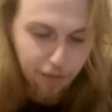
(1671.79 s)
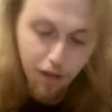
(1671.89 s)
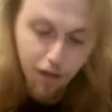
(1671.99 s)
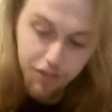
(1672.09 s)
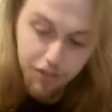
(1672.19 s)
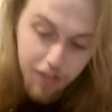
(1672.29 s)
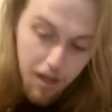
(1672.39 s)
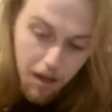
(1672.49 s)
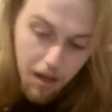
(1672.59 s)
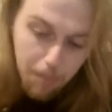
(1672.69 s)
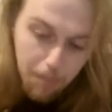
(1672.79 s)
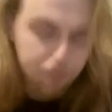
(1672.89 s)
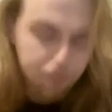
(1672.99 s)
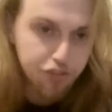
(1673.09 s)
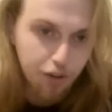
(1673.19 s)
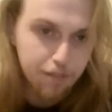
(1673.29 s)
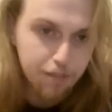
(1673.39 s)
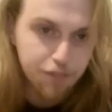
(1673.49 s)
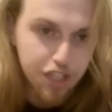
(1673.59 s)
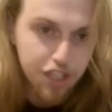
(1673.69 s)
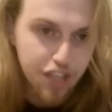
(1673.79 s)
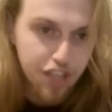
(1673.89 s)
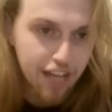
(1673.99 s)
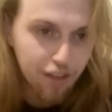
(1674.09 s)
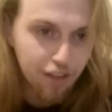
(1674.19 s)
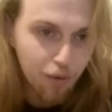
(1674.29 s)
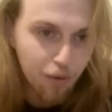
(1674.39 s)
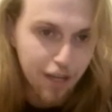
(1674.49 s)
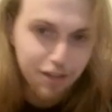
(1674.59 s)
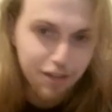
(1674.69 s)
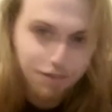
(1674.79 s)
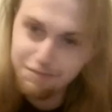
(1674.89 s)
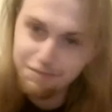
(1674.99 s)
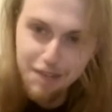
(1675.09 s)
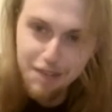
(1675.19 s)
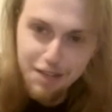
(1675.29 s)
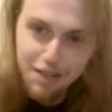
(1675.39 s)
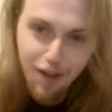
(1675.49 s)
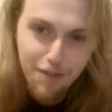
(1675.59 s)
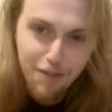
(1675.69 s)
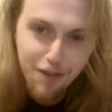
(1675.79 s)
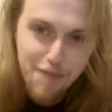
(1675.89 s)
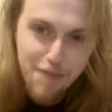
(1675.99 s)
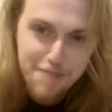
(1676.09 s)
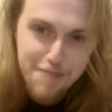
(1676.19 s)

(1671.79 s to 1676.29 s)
We all just started chit-chatting on the way to the drop off of paper.